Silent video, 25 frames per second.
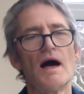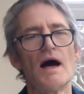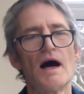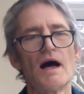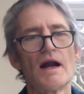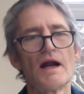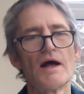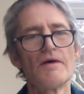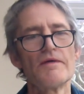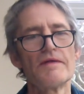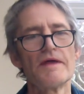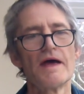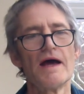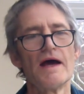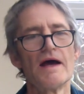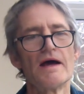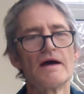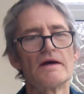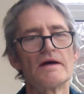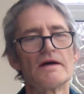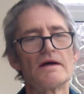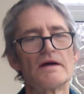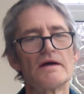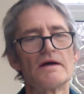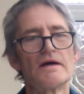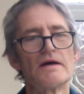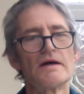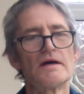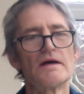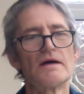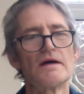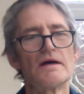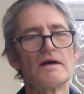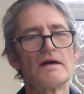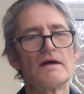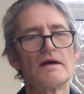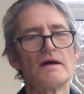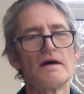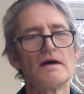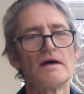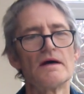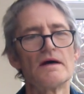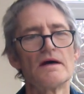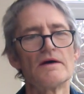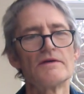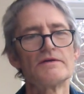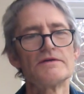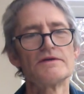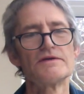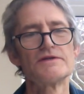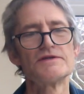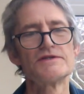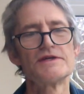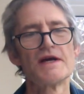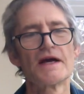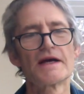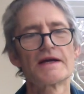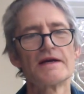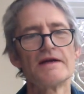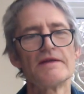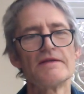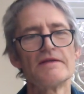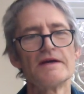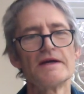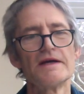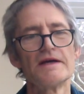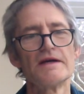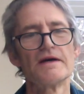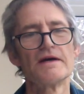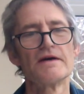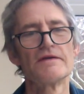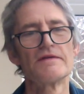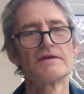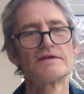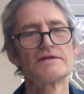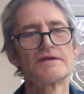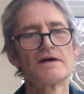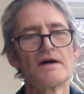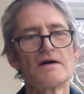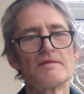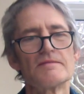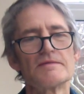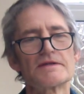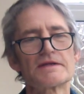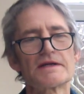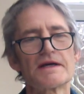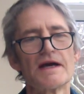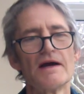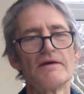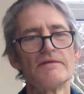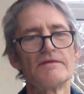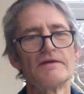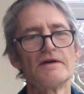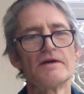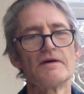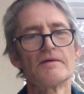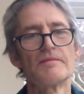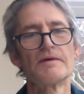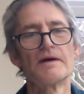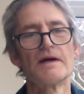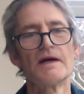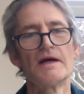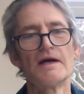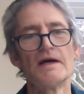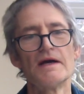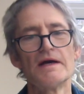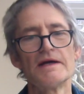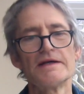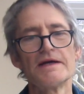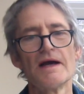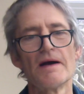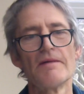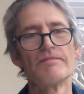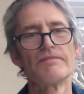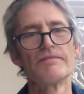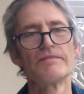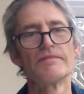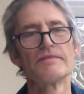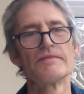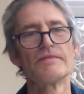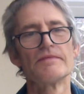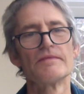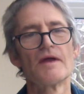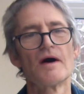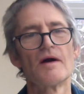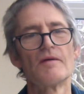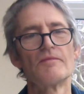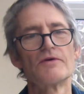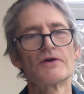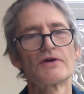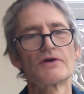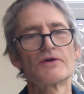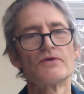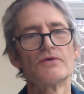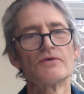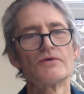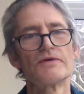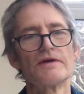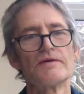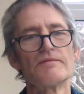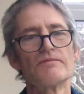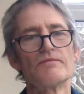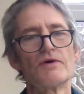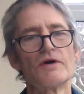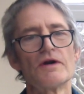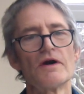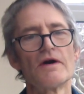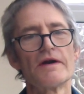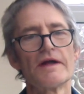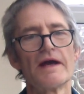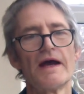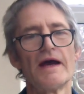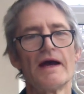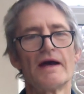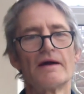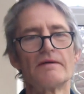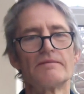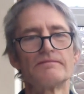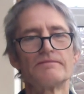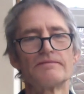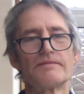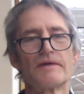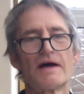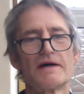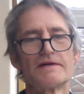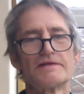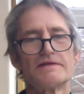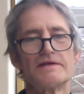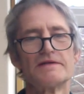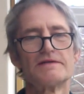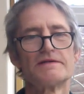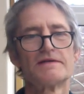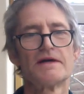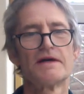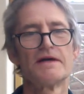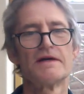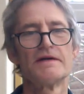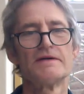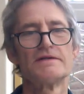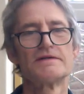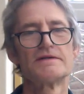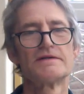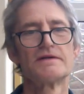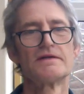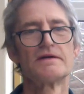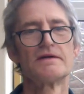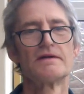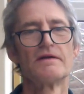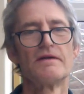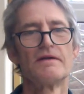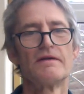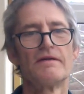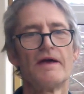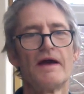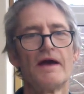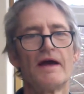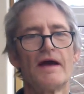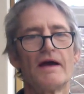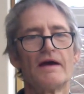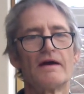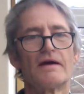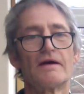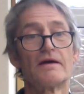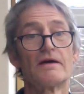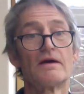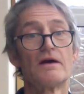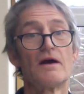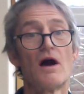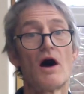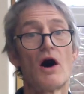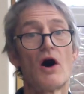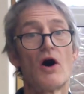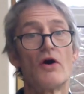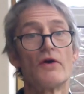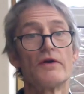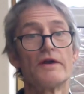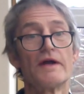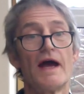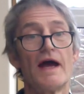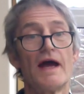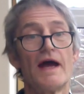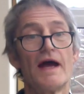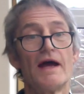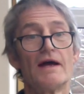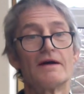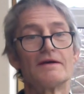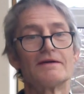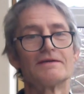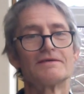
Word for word: Hello there. Let's just check in the uh, the timer's counting up. Yep, I'm recording. We're on air, as it says there, on air.